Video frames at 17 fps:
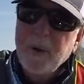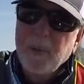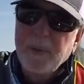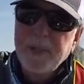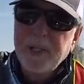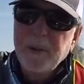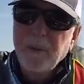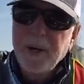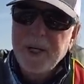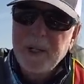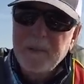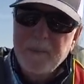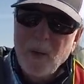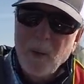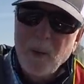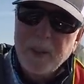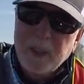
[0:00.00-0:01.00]
on any random
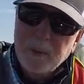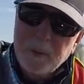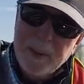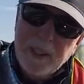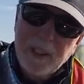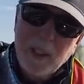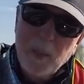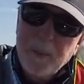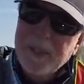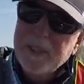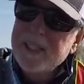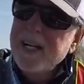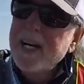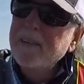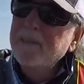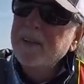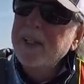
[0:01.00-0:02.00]
point. Spend a little bit of
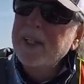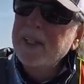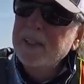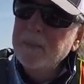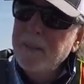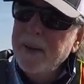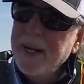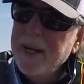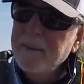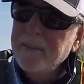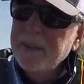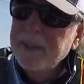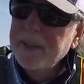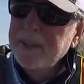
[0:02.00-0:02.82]
time looking at your map